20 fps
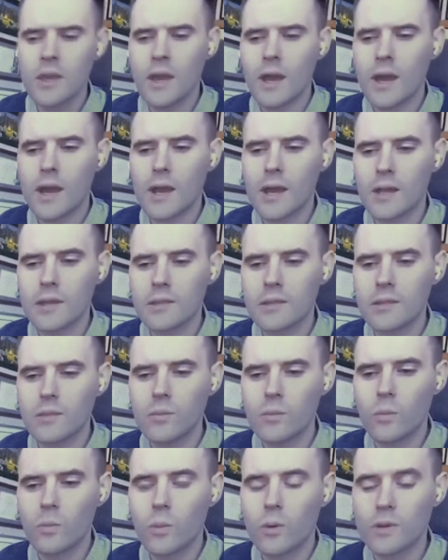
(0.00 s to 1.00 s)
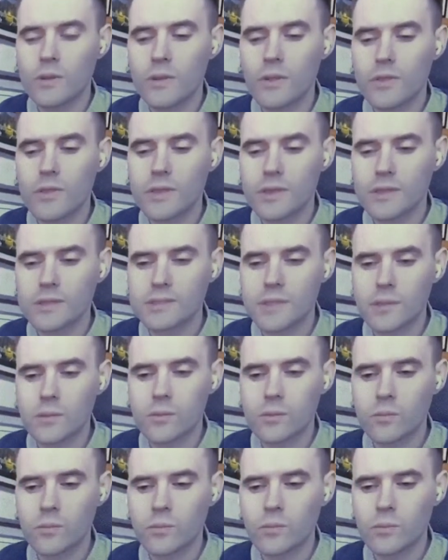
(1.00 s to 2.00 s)
Uh, one of the things that
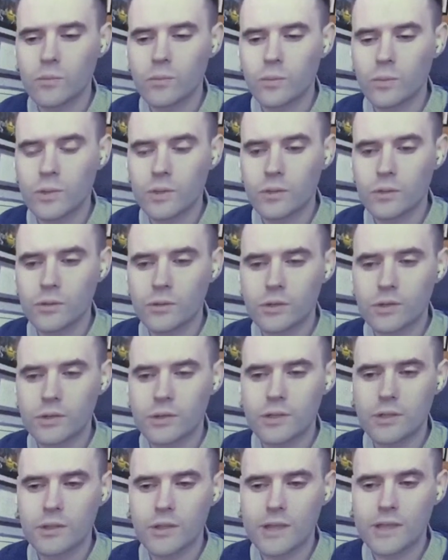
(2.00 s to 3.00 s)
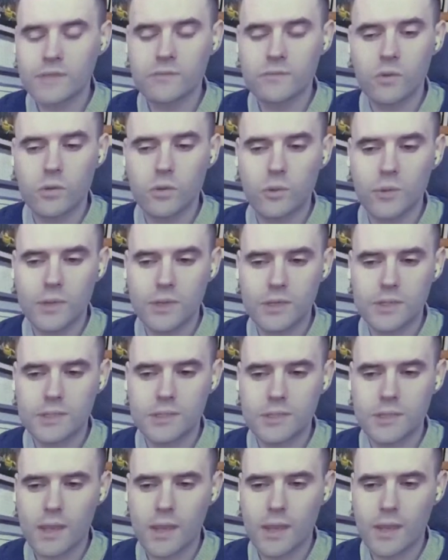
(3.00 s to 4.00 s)
we learned in the last few
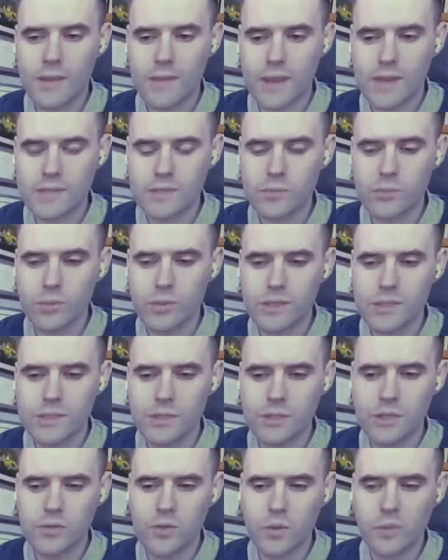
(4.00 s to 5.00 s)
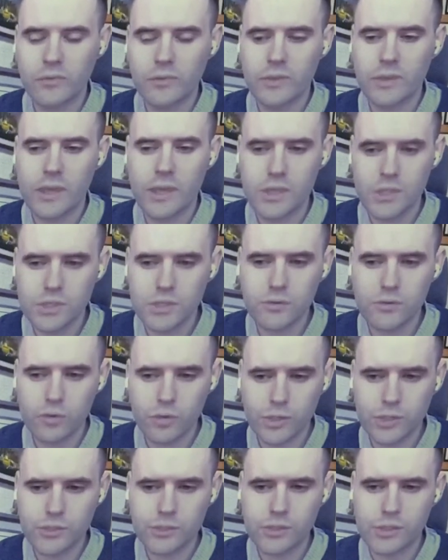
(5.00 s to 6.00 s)
weeks uh, that has some pretty serious ramifications for
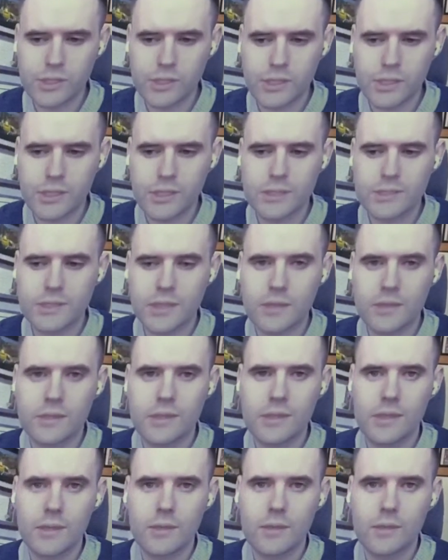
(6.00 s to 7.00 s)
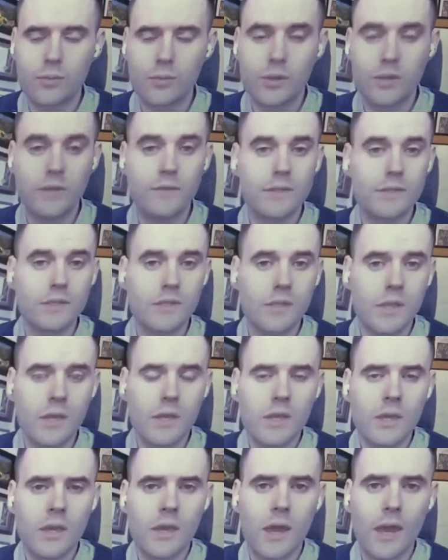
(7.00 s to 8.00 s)
redistricting is that the previous
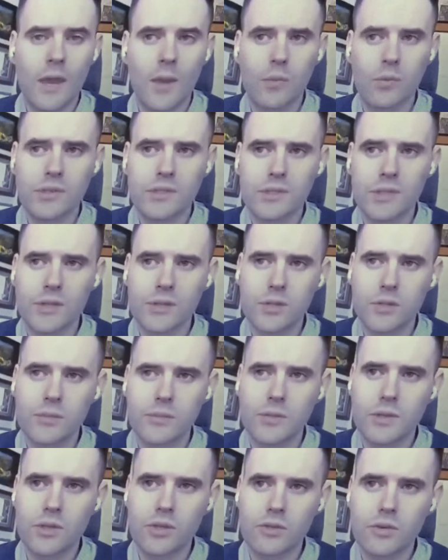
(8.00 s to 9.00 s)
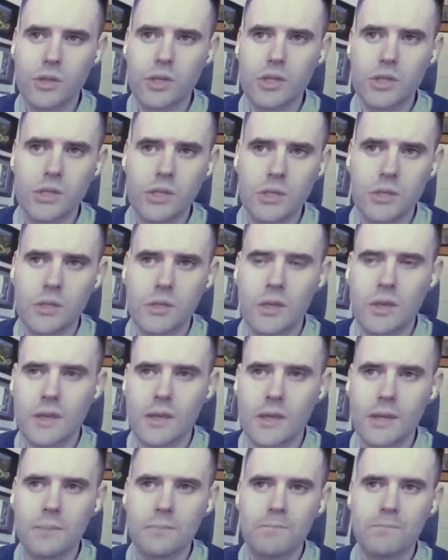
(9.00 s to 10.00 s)
uh, presidential administration
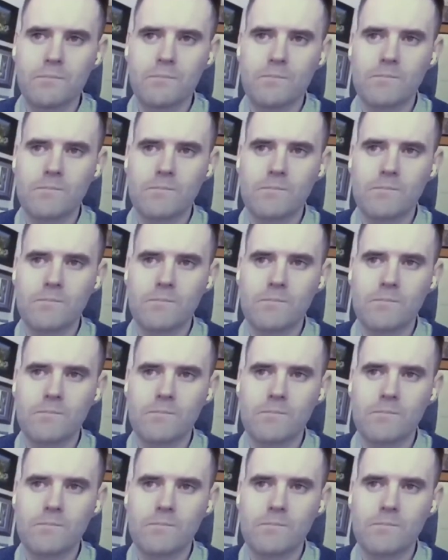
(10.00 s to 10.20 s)
um,